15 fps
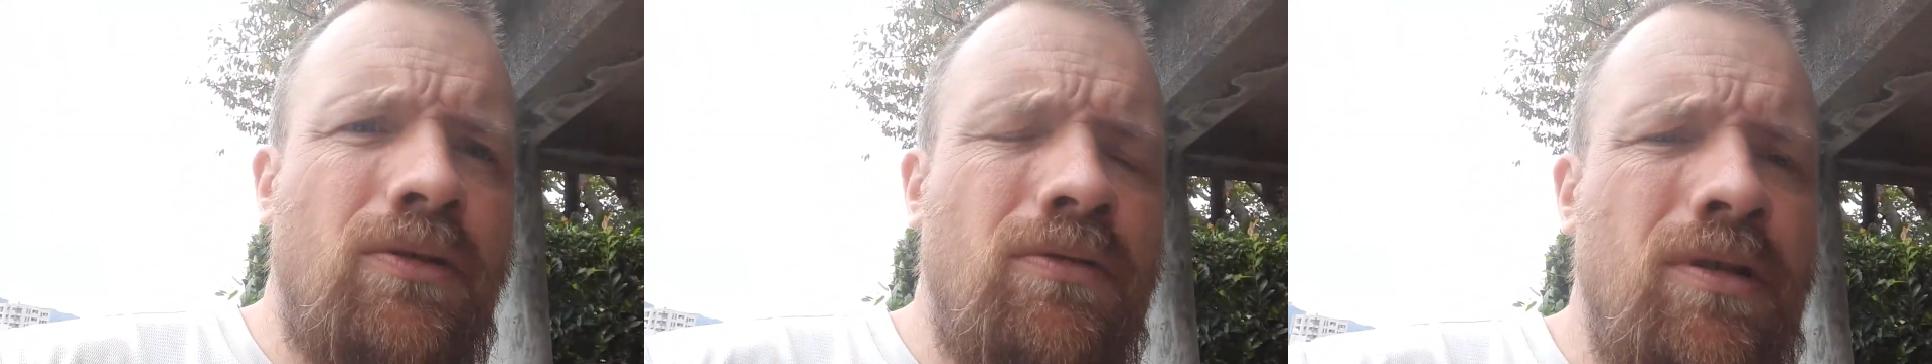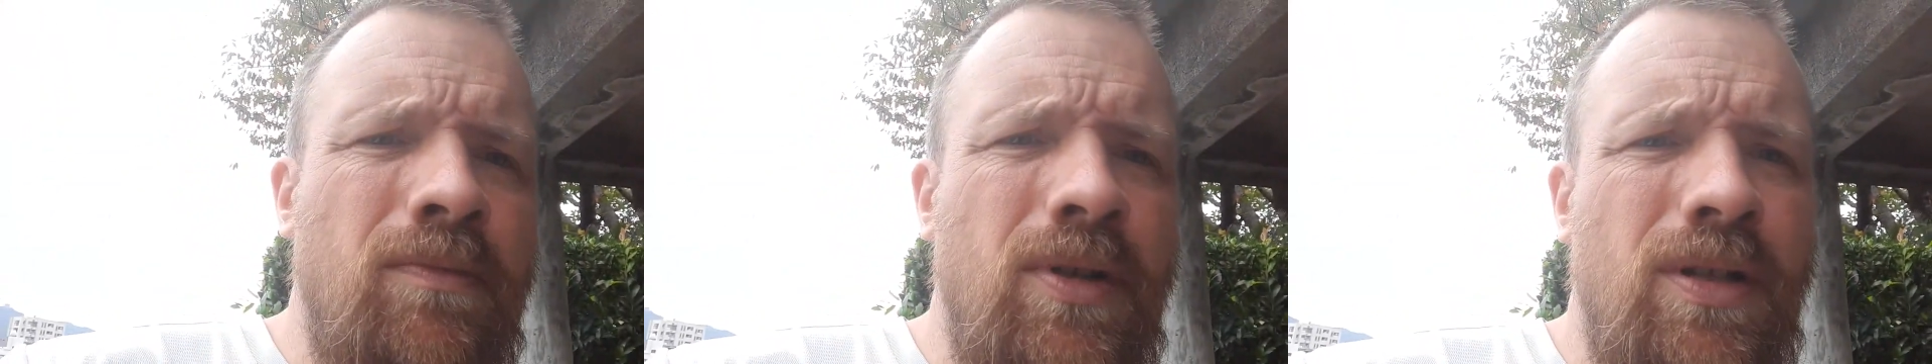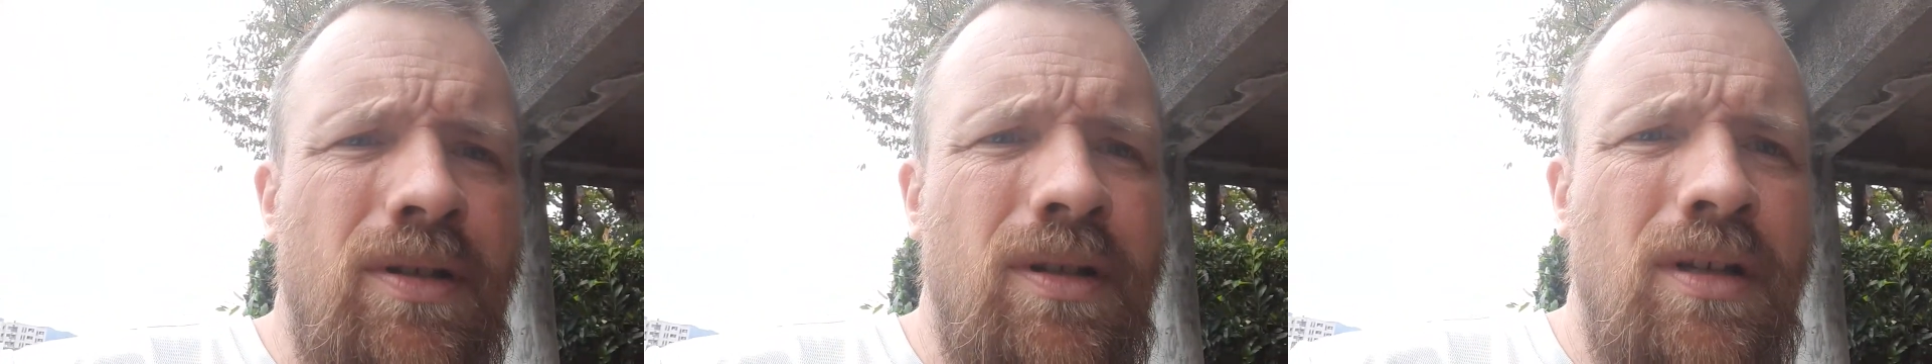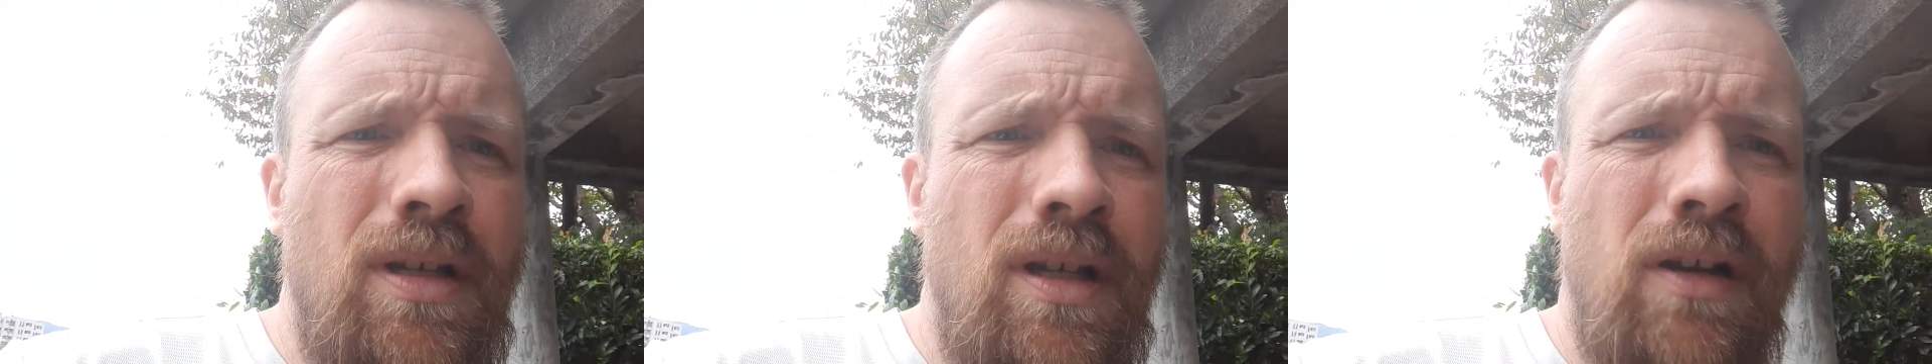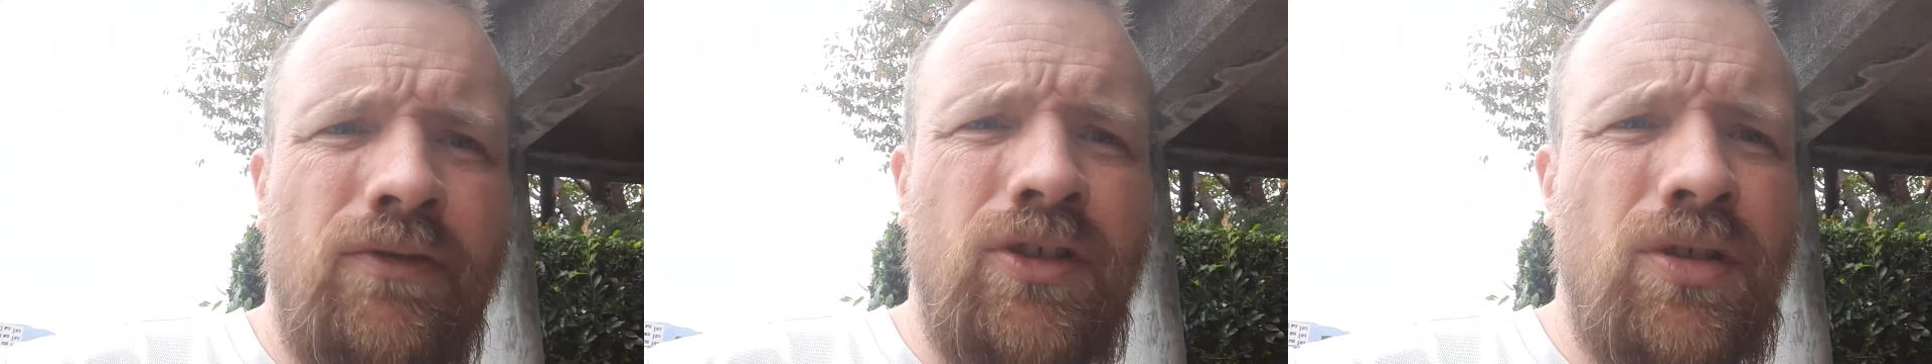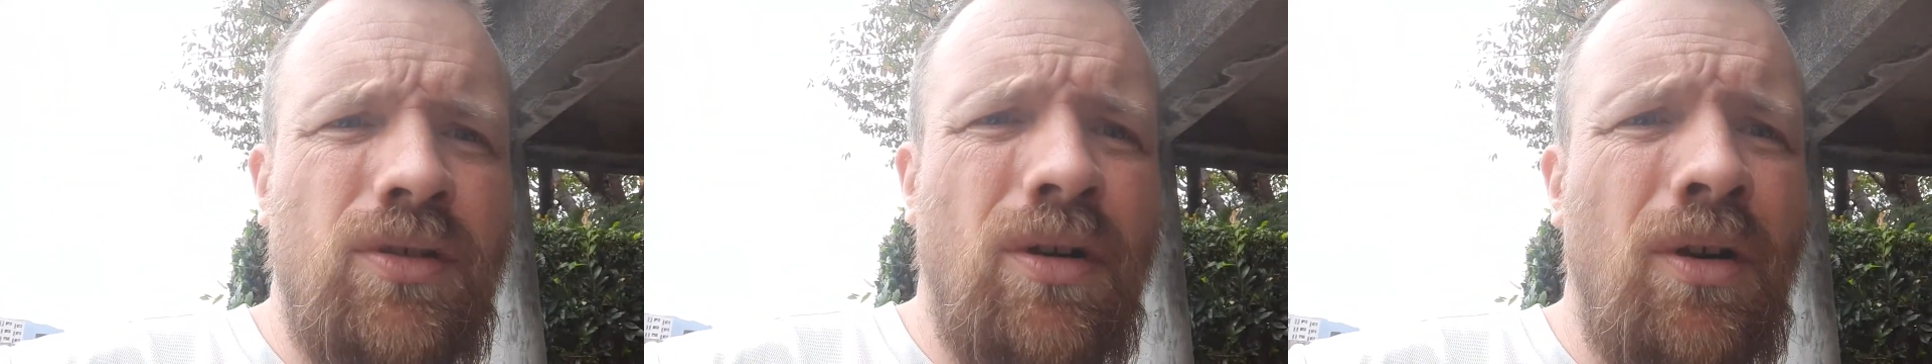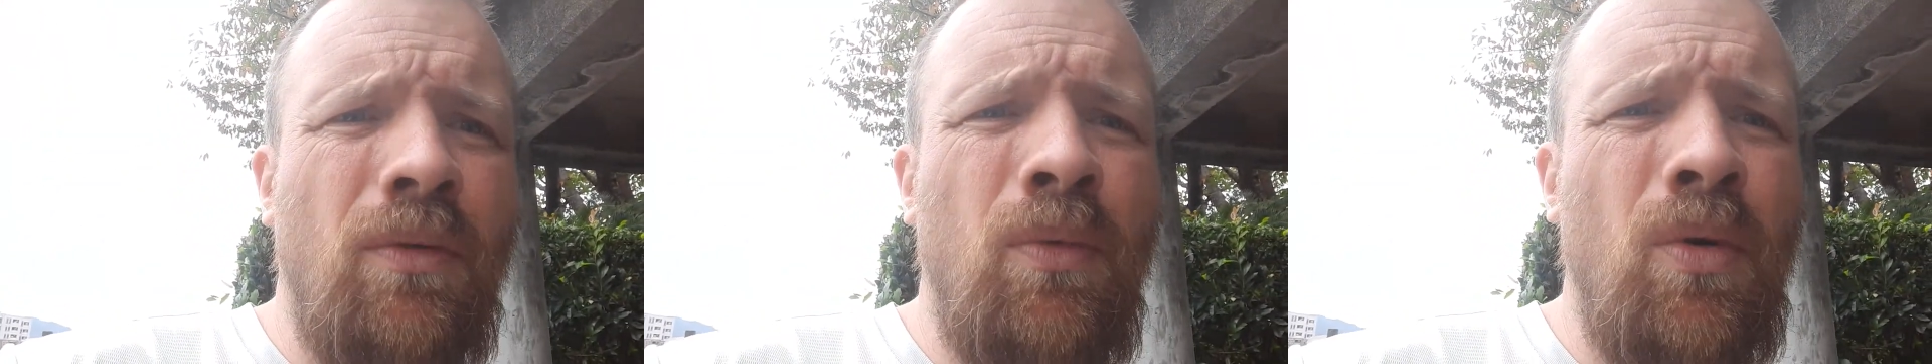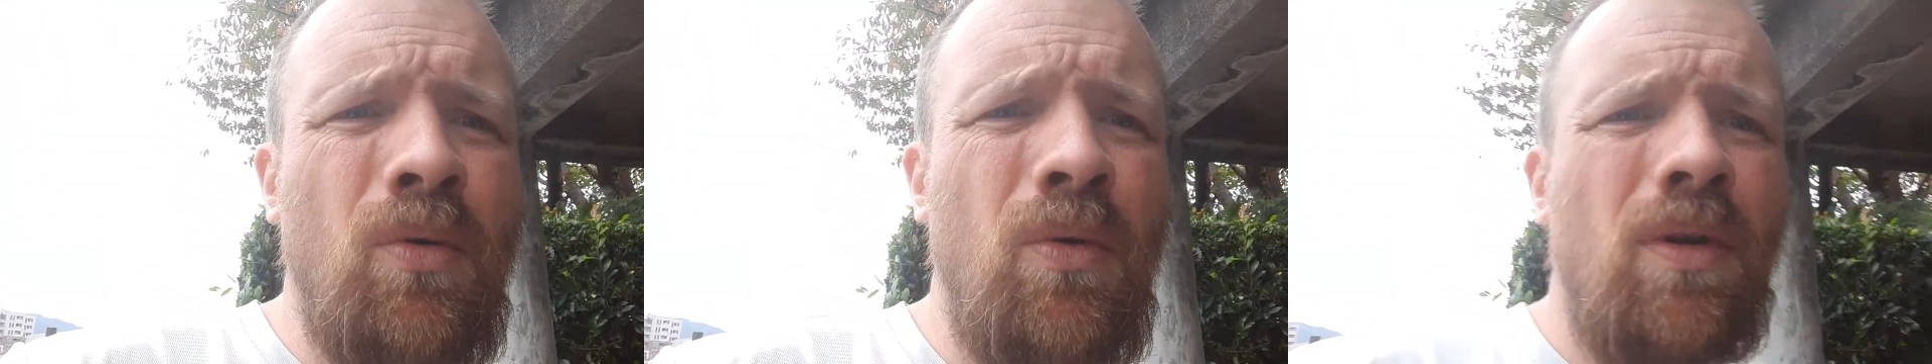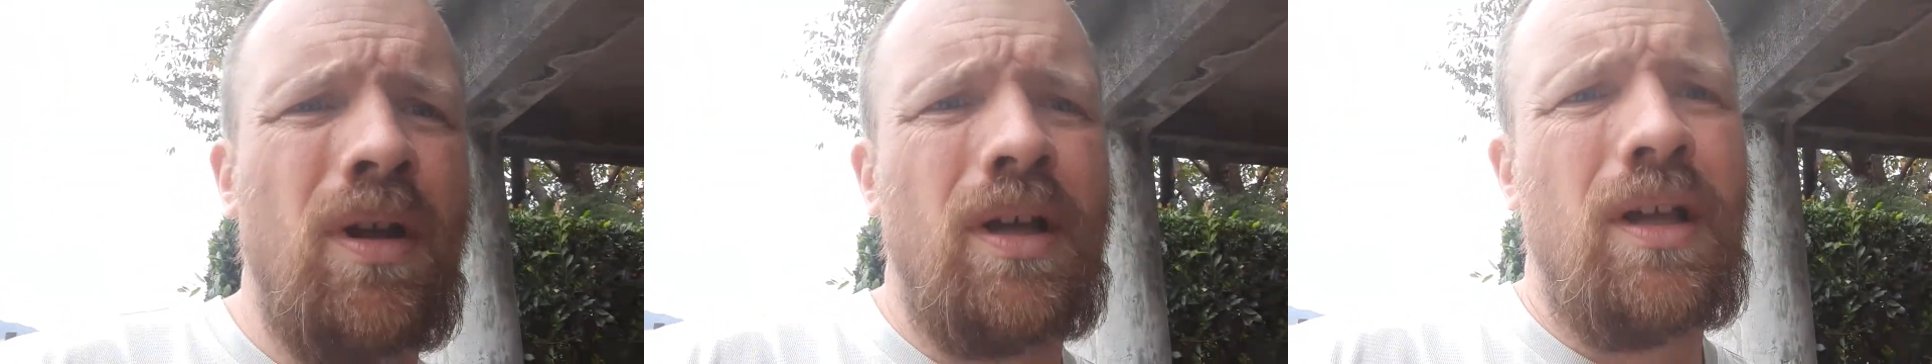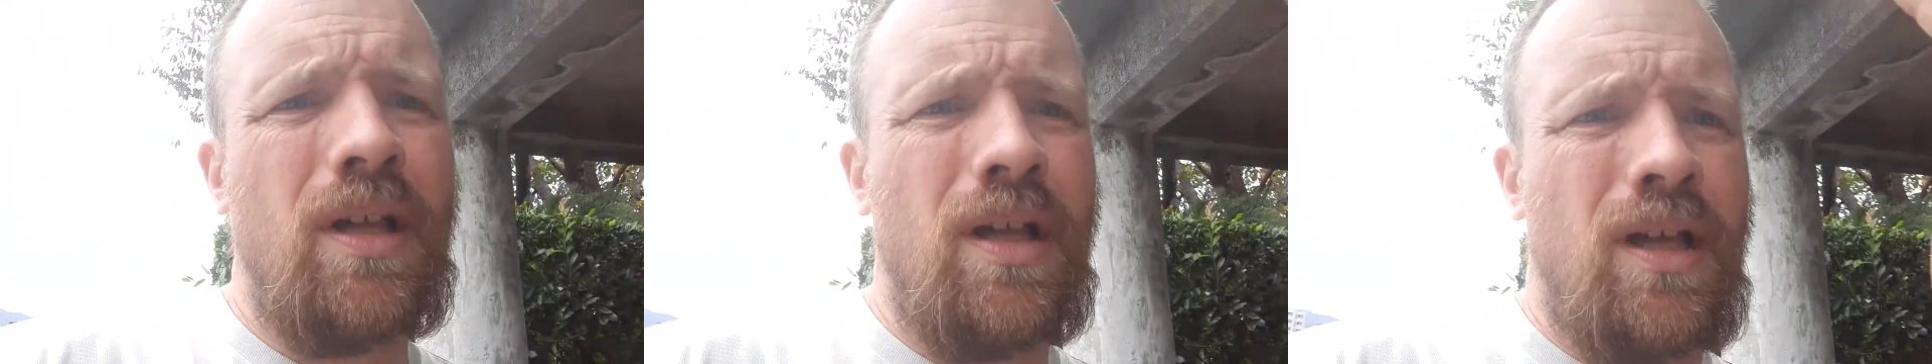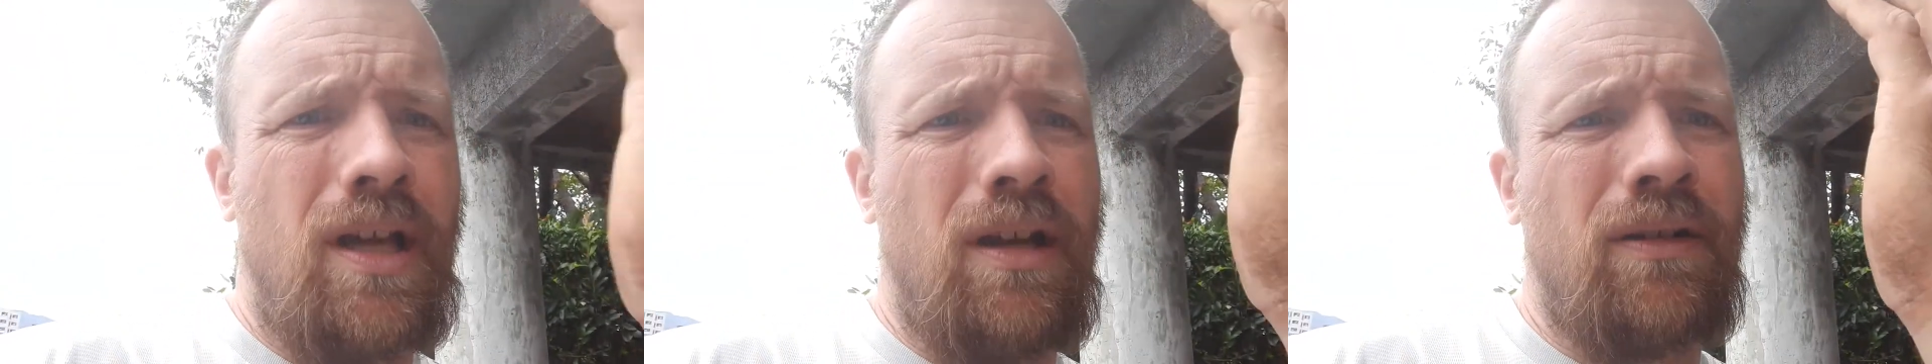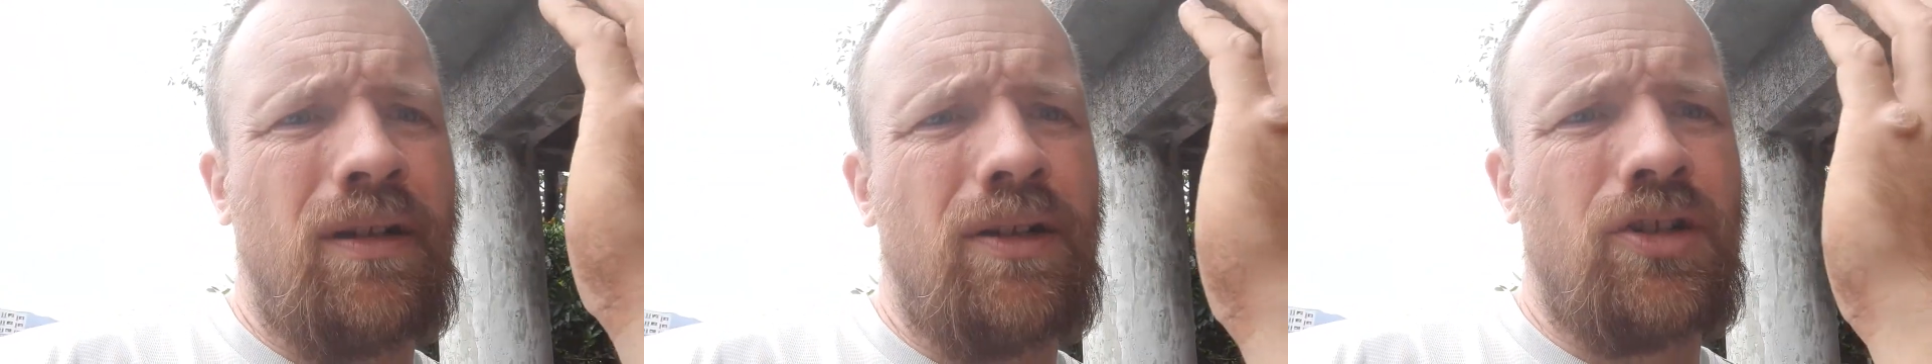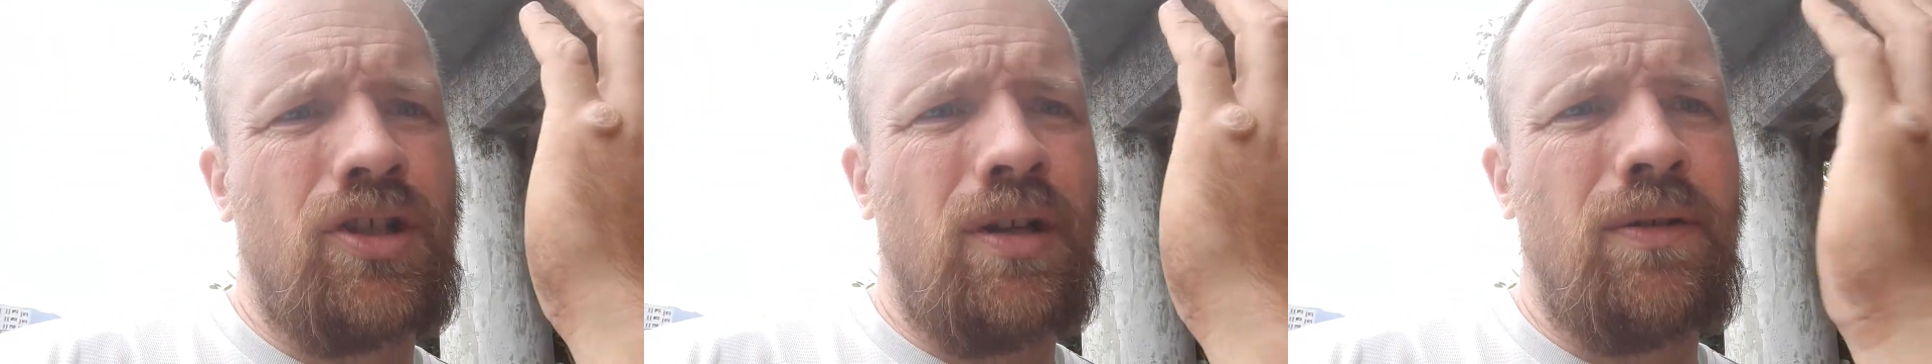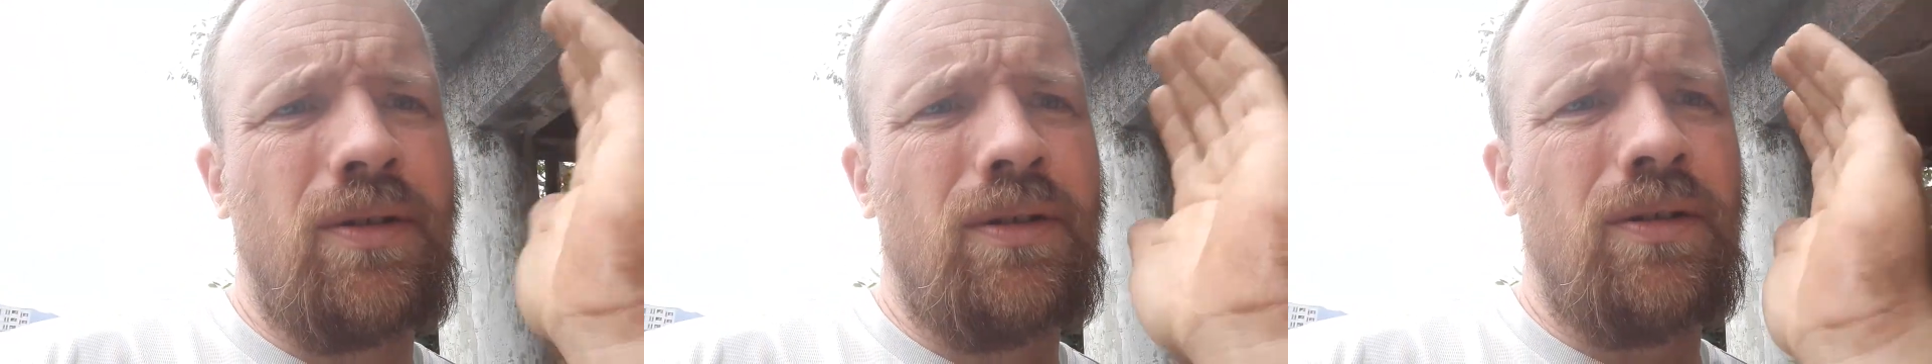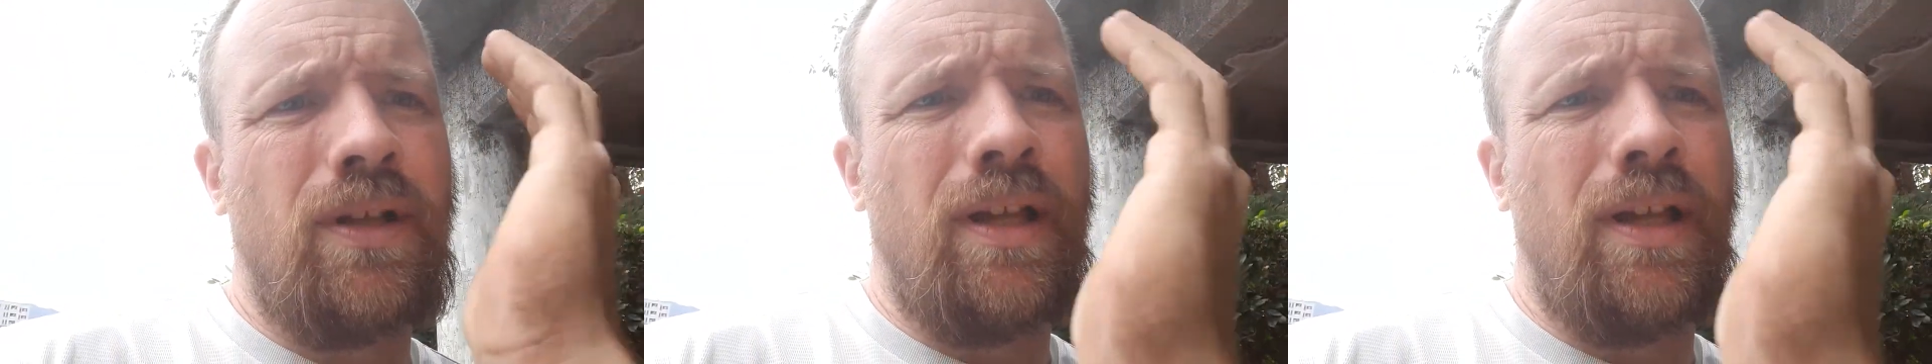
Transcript: equipment. I've just got a wall. I'm going to show a good